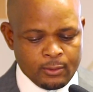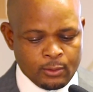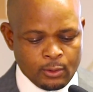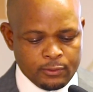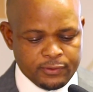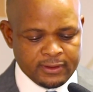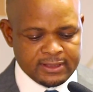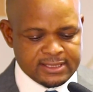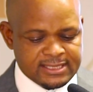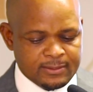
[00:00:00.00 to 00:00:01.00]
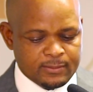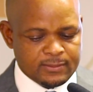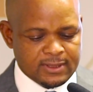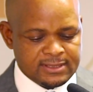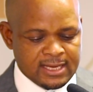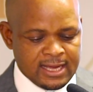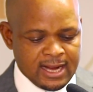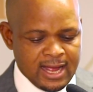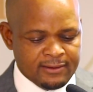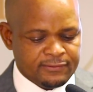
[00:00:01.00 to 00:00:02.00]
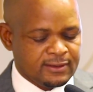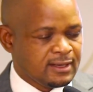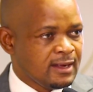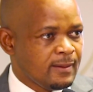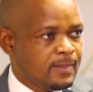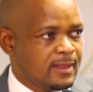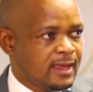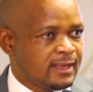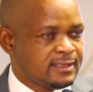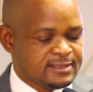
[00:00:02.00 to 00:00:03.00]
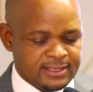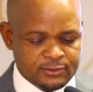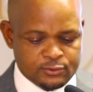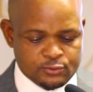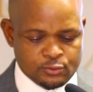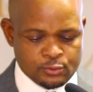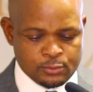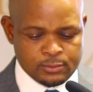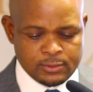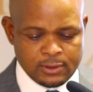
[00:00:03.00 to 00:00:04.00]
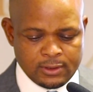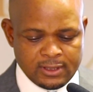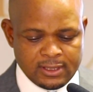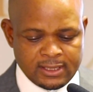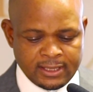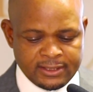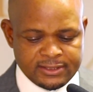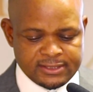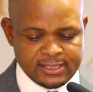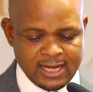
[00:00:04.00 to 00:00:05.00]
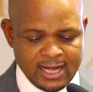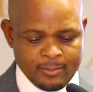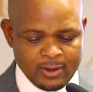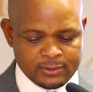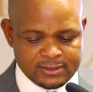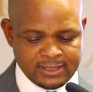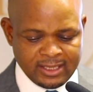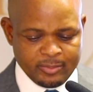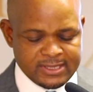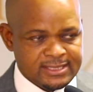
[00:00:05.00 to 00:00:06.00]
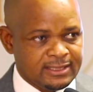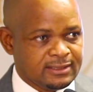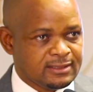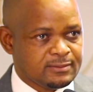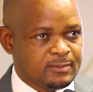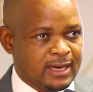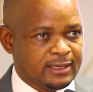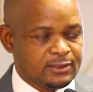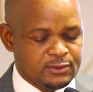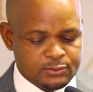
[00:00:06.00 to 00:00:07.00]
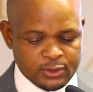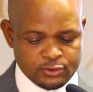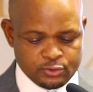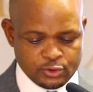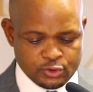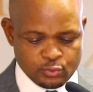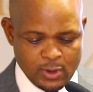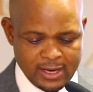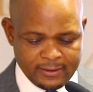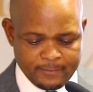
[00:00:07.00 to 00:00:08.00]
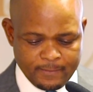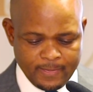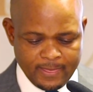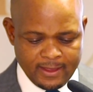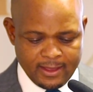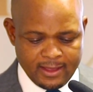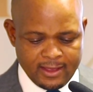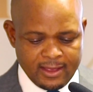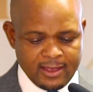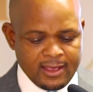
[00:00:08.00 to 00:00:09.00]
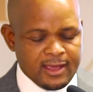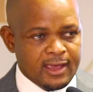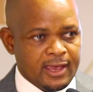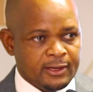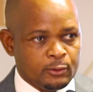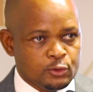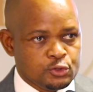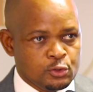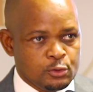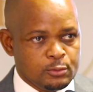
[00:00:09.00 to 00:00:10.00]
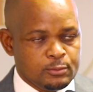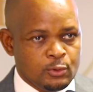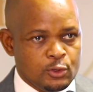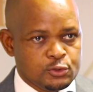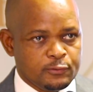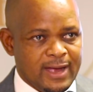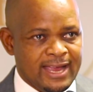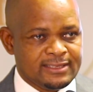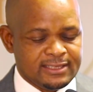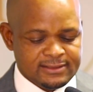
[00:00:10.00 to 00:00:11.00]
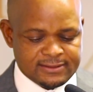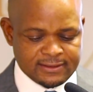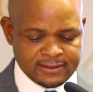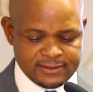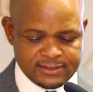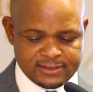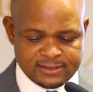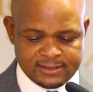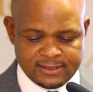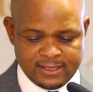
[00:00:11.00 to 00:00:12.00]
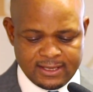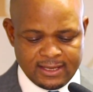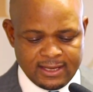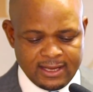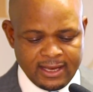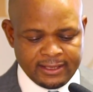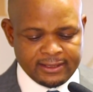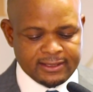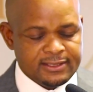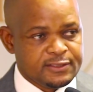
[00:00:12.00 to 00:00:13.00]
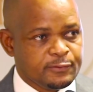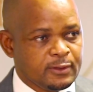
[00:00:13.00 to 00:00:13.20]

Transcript: growth in the sub-Saharan Africa is set to register about 3% by 2021. And also, because of heightened risks and increased